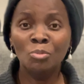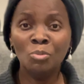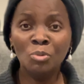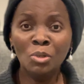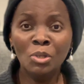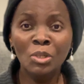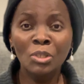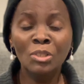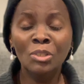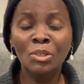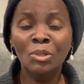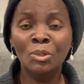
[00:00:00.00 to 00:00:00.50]

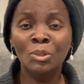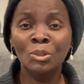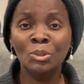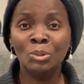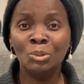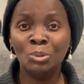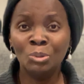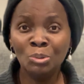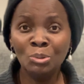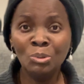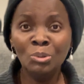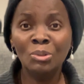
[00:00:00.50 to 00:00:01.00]
one or
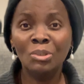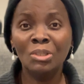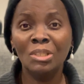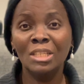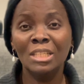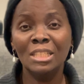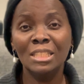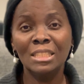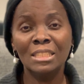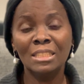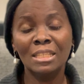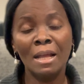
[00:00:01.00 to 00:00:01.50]
two
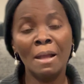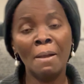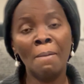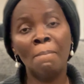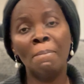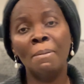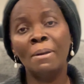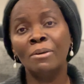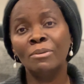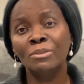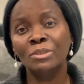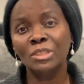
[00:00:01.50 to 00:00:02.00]
things
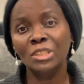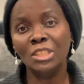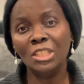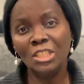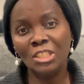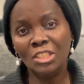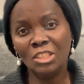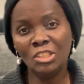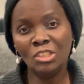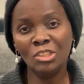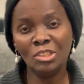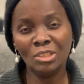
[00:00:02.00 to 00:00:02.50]
about
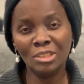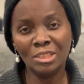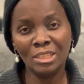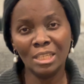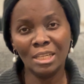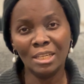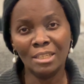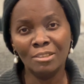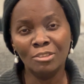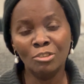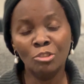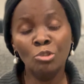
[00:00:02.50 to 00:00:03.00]
each other
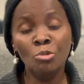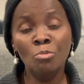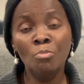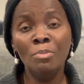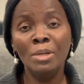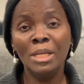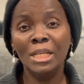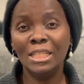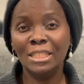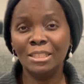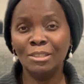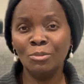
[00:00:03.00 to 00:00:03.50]
to
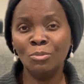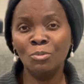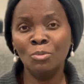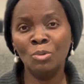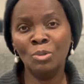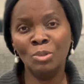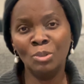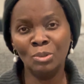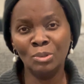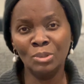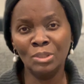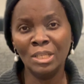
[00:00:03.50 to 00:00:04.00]
make the
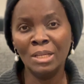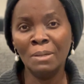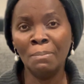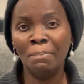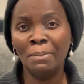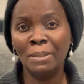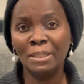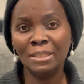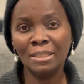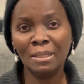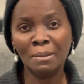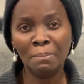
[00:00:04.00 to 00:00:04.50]
world a
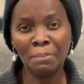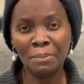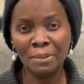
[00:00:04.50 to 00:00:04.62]
better